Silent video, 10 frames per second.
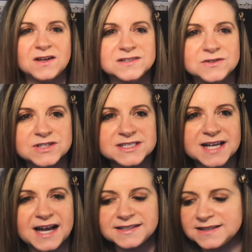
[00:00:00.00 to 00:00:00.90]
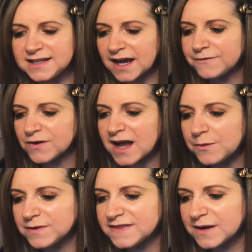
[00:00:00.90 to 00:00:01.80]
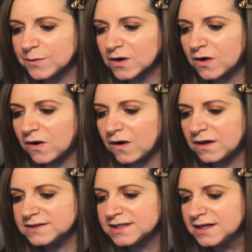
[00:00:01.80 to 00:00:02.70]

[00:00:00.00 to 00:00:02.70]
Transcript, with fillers: also just got the, I forgot what they were called,